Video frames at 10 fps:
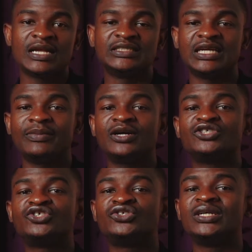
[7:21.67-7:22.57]
It's about
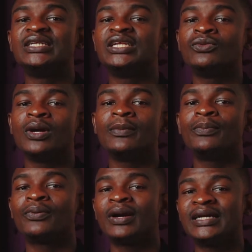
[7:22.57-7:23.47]
trading when
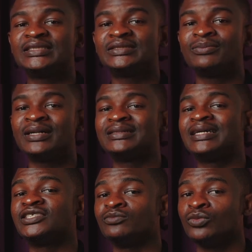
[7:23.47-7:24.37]
price
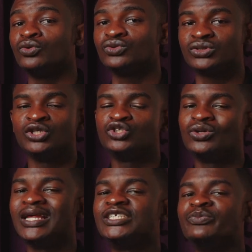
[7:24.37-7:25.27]
matters most. So
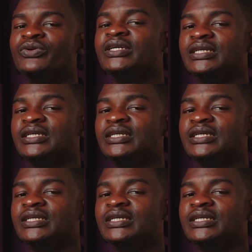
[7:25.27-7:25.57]
let's break